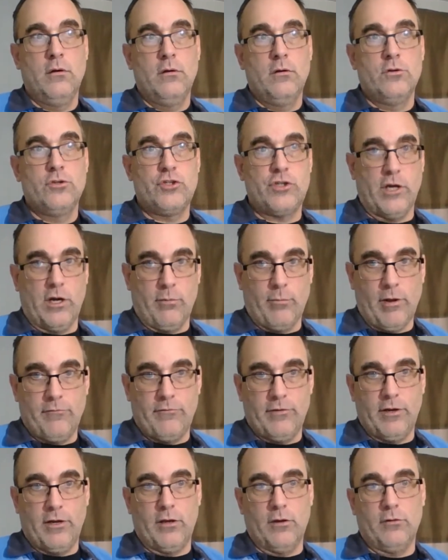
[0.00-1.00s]
share my
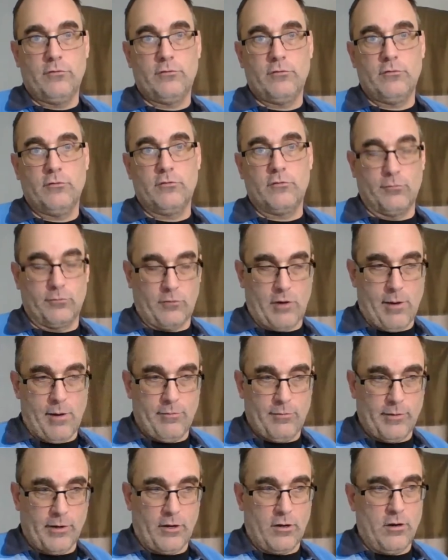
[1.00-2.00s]
videos, subscribe
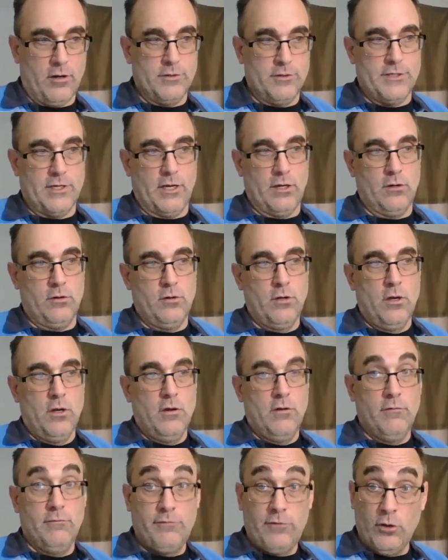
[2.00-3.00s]
to my content,
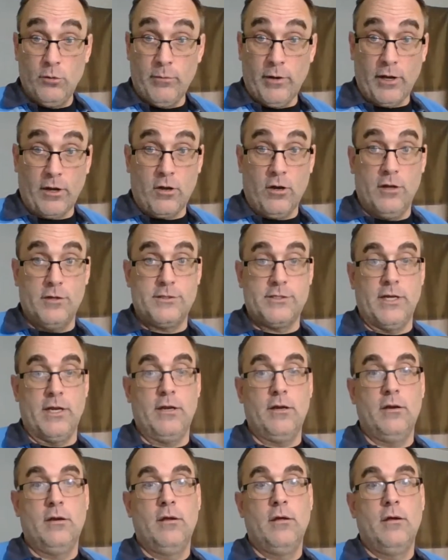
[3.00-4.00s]
view my
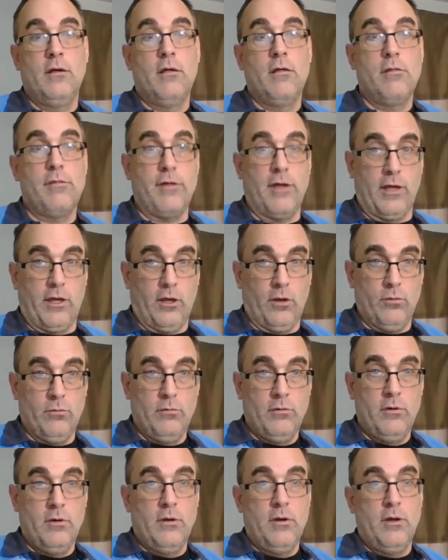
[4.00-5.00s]
content, thank you.
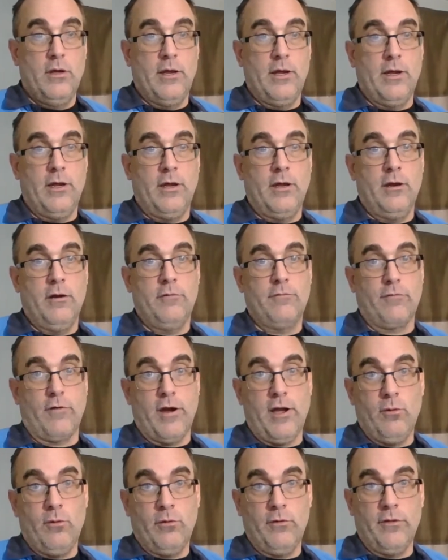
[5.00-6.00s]
And for
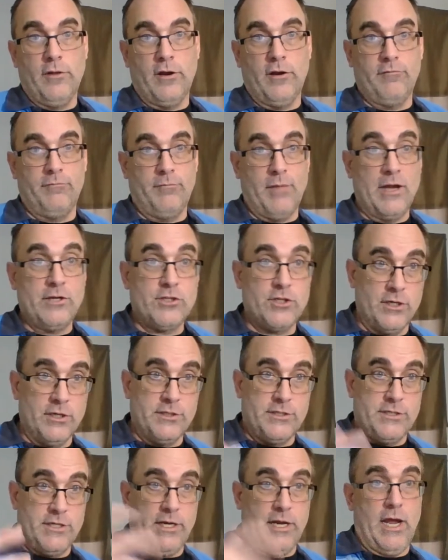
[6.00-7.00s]
anyone that I've
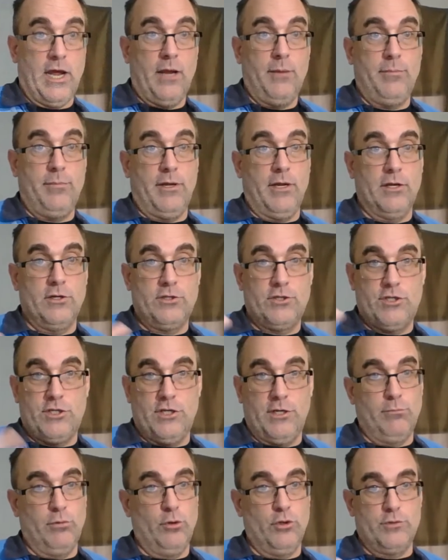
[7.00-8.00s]
mentioned today, be it
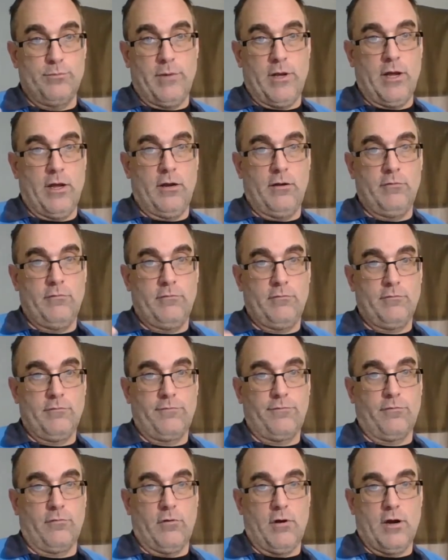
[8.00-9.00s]
G Bluesman,
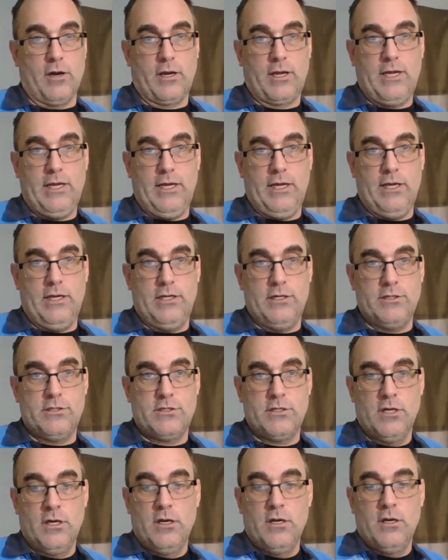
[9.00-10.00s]
Frazzian Keys,
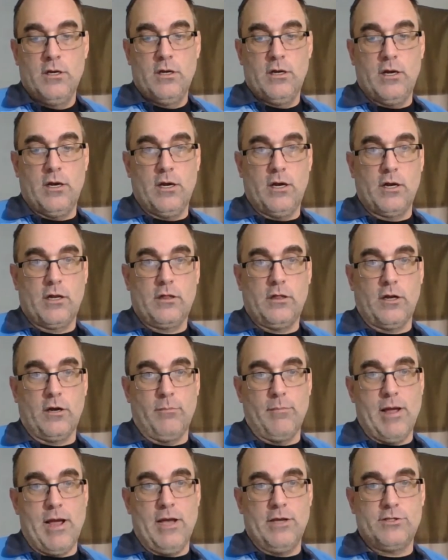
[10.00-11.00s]
uh, Claire
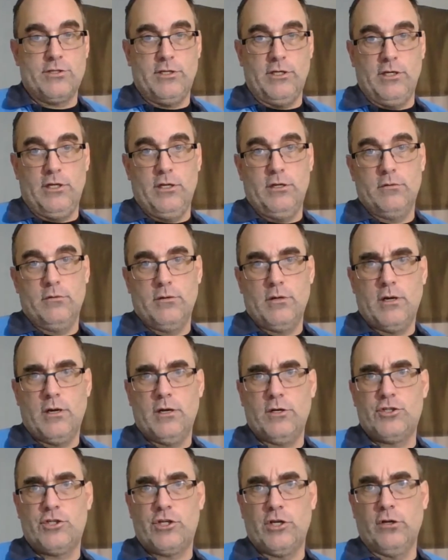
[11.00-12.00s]
Massey, uh,
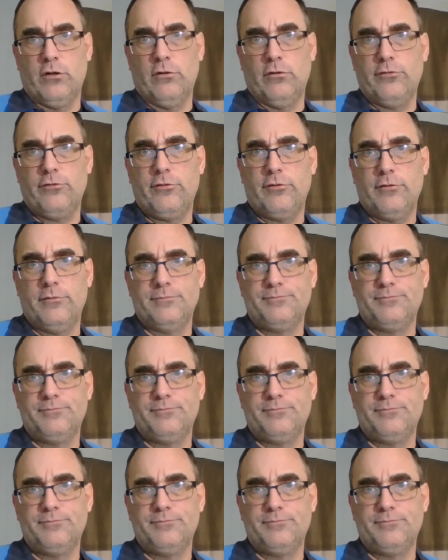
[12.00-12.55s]
Chills,